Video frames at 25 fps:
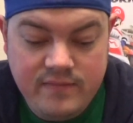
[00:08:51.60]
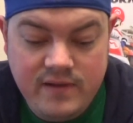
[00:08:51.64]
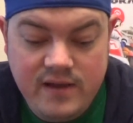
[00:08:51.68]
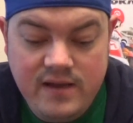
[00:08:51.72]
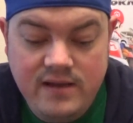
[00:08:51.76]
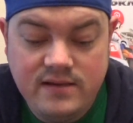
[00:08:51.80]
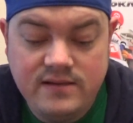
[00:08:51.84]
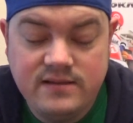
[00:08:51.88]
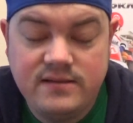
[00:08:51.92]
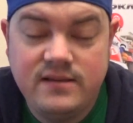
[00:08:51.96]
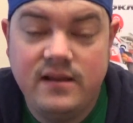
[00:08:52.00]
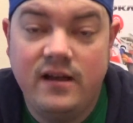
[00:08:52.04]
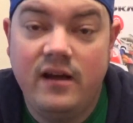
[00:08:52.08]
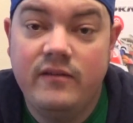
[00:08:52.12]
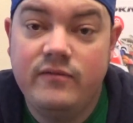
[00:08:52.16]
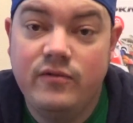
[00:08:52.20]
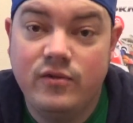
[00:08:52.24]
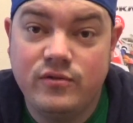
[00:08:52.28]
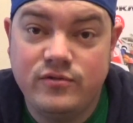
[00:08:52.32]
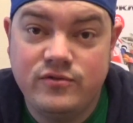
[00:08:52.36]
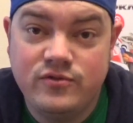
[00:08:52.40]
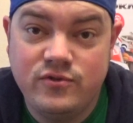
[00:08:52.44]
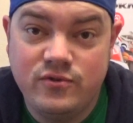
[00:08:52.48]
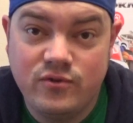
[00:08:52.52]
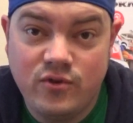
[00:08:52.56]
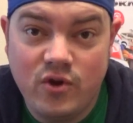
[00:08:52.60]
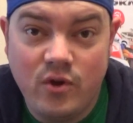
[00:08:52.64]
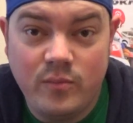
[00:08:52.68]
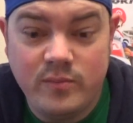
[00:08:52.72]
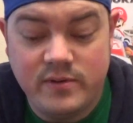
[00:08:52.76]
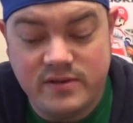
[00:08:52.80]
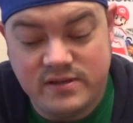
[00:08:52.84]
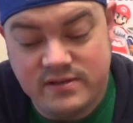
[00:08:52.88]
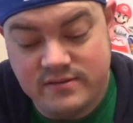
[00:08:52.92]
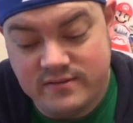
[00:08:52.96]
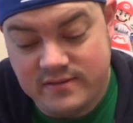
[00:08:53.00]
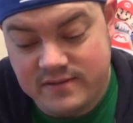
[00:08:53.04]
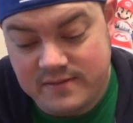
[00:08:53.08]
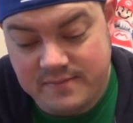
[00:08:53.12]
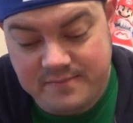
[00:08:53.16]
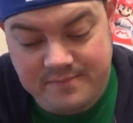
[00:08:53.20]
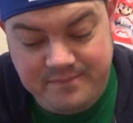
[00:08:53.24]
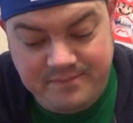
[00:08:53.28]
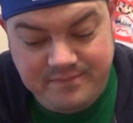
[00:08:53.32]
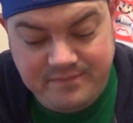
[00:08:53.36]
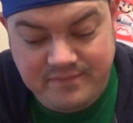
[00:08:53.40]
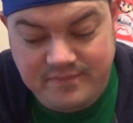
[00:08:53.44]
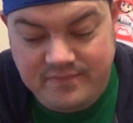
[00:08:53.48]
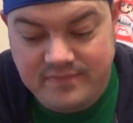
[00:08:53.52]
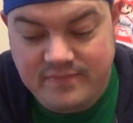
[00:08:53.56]
is that I've got 2 copies of it,
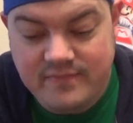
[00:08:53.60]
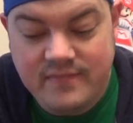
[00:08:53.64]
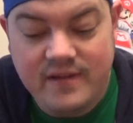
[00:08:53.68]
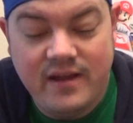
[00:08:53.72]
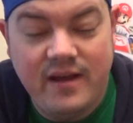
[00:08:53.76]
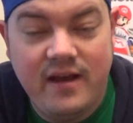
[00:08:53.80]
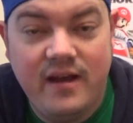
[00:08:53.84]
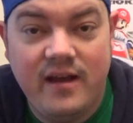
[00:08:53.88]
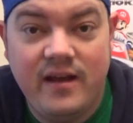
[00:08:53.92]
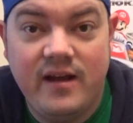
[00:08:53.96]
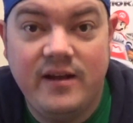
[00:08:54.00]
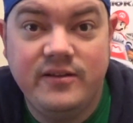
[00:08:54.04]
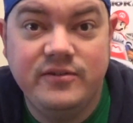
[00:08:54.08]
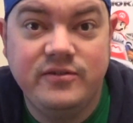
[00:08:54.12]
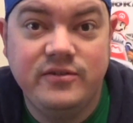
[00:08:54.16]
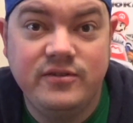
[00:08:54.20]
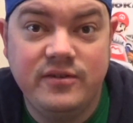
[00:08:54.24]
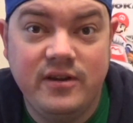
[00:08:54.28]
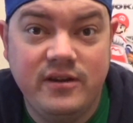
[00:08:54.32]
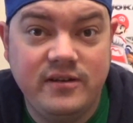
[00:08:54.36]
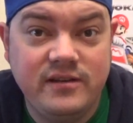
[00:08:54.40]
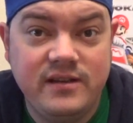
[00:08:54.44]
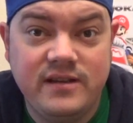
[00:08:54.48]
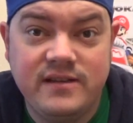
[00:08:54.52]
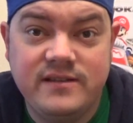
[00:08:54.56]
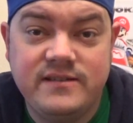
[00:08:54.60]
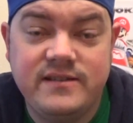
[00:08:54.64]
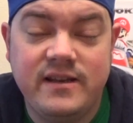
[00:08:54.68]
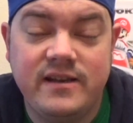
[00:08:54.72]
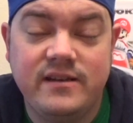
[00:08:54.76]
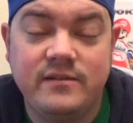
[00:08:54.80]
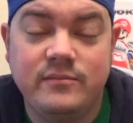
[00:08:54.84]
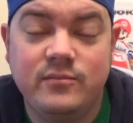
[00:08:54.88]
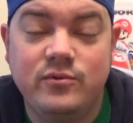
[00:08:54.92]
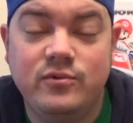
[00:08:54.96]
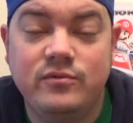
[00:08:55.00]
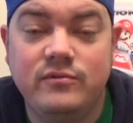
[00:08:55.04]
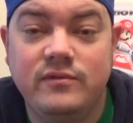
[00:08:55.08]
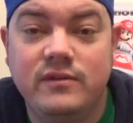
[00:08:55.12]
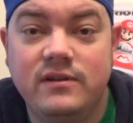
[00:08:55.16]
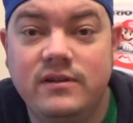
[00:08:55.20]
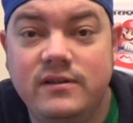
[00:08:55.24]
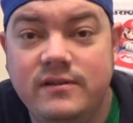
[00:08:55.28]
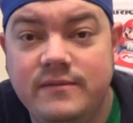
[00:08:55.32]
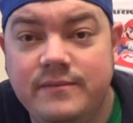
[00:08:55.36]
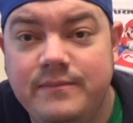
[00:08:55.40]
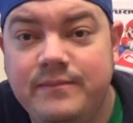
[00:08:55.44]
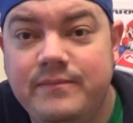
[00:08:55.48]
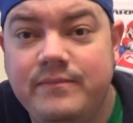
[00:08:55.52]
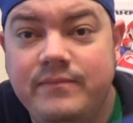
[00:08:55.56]
and it needs saying no more really.